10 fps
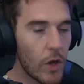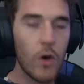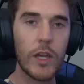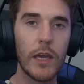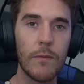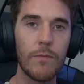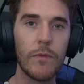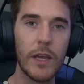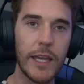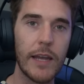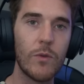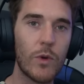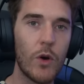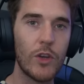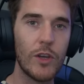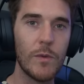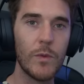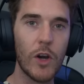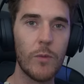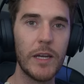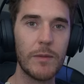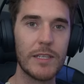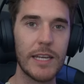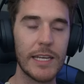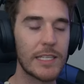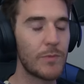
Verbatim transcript: Okay, again, we're all human, we all make mistakes,